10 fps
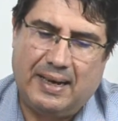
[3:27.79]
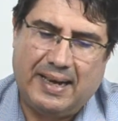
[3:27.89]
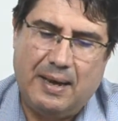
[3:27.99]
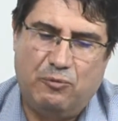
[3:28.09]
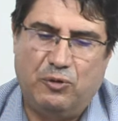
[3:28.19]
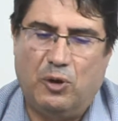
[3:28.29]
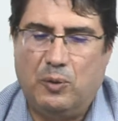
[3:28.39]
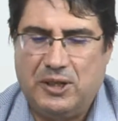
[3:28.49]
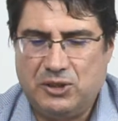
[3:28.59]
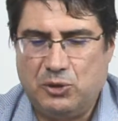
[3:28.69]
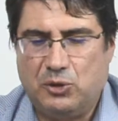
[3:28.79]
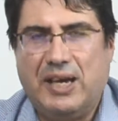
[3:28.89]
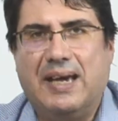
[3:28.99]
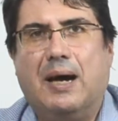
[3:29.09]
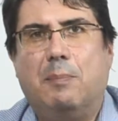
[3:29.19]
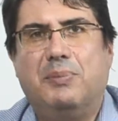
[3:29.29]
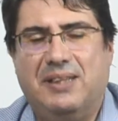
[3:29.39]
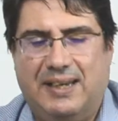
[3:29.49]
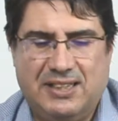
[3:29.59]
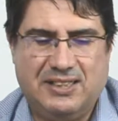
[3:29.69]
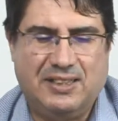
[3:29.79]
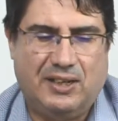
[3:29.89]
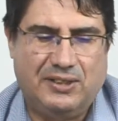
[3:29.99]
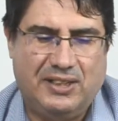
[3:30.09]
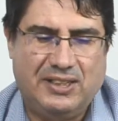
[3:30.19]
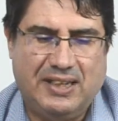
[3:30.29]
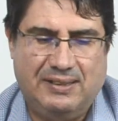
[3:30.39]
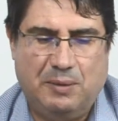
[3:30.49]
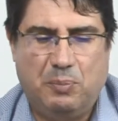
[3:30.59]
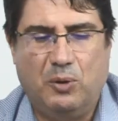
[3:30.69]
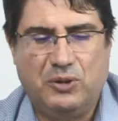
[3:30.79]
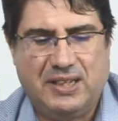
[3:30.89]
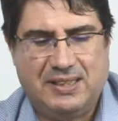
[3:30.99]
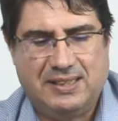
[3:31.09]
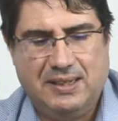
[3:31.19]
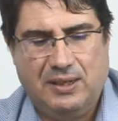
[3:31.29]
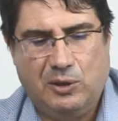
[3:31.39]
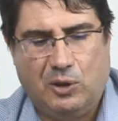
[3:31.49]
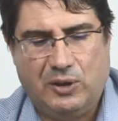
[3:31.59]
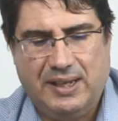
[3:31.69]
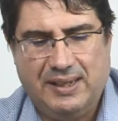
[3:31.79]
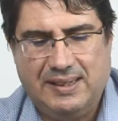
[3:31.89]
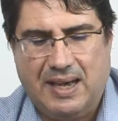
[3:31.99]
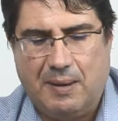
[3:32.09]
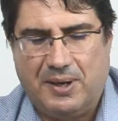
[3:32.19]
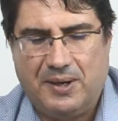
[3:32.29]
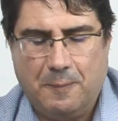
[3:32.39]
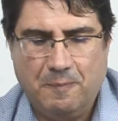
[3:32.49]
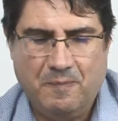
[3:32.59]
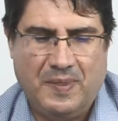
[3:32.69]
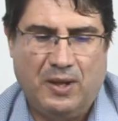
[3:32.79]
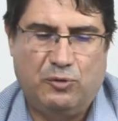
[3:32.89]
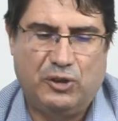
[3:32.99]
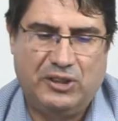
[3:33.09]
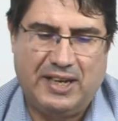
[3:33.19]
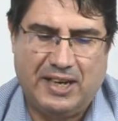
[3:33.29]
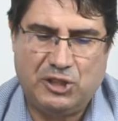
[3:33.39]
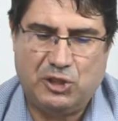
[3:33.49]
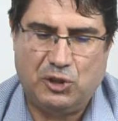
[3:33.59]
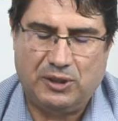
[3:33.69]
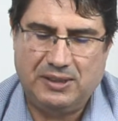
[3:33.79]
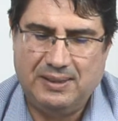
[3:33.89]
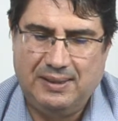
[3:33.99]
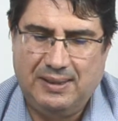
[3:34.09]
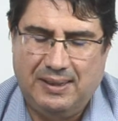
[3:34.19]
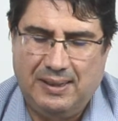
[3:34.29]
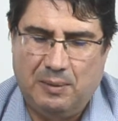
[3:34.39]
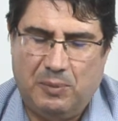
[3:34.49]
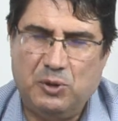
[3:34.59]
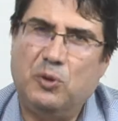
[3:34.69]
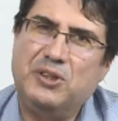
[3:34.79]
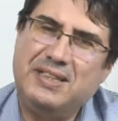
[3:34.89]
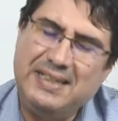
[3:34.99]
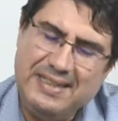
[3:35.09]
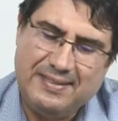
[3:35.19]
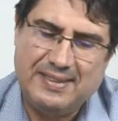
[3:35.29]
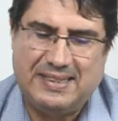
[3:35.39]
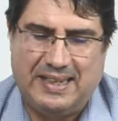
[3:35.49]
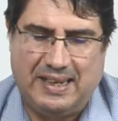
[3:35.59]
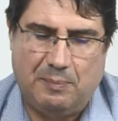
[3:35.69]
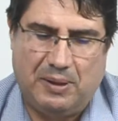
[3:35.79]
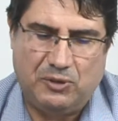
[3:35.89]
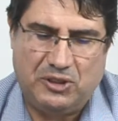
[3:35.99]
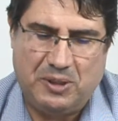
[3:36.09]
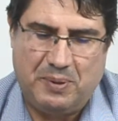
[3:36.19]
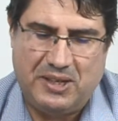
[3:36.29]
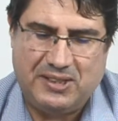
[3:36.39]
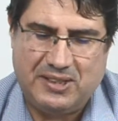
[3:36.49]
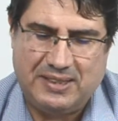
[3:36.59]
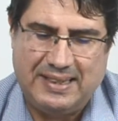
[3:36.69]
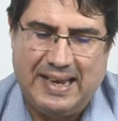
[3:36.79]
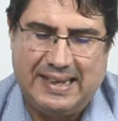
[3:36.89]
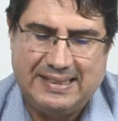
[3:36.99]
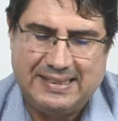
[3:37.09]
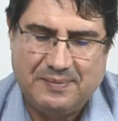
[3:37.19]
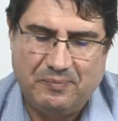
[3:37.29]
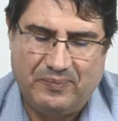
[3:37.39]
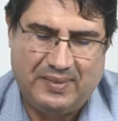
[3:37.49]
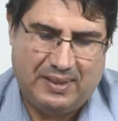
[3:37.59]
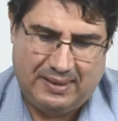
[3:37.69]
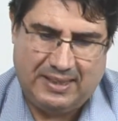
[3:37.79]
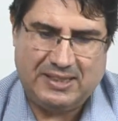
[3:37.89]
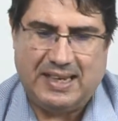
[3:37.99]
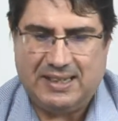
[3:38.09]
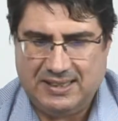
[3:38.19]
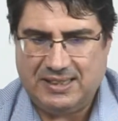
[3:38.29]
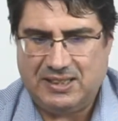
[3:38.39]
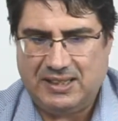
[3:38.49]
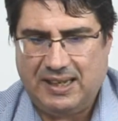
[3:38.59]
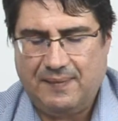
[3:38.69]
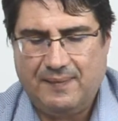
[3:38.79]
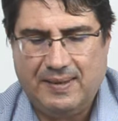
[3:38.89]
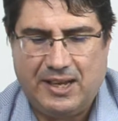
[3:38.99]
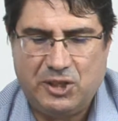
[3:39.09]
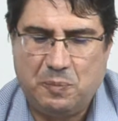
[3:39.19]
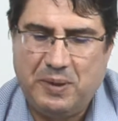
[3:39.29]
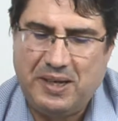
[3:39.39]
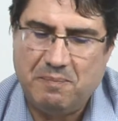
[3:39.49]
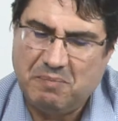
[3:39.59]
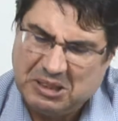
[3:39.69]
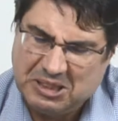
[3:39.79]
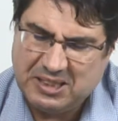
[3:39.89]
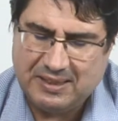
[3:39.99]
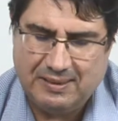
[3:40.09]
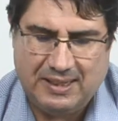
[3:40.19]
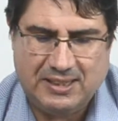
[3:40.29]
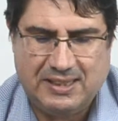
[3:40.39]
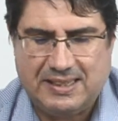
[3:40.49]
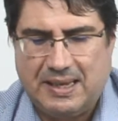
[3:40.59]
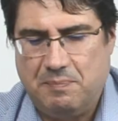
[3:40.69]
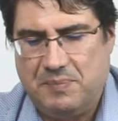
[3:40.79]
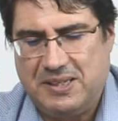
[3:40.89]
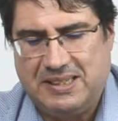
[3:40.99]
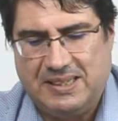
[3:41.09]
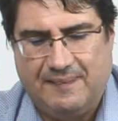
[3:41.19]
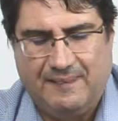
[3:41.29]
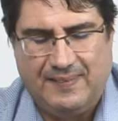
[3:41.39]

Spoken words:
came forwards to take up the next cartridge, and the process cocking the hammer for the next shot. But what is interesting about the P38, in this case this is the HP, but it's the same pistol,